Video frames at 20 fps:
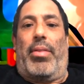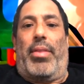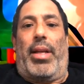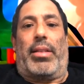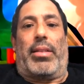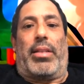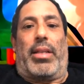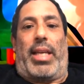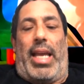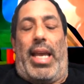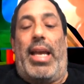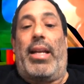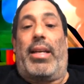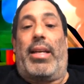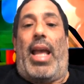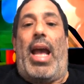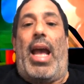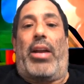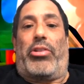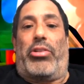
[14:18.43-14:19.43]
that the
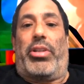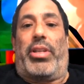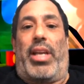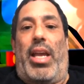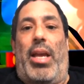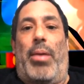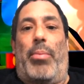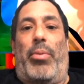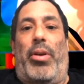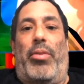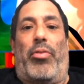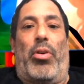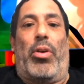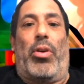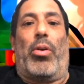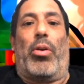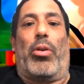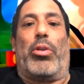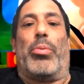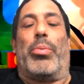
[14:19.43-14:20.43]
can actually came with,
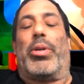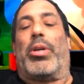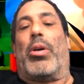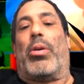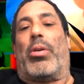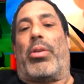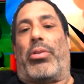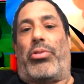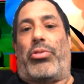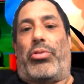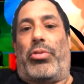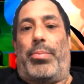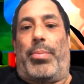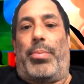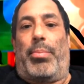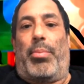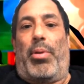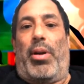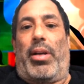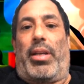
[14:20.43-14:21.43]
or you would go to the
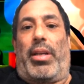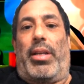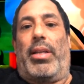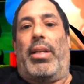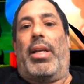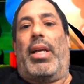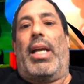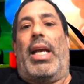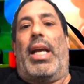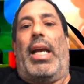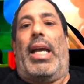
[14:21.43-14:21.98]
supermarket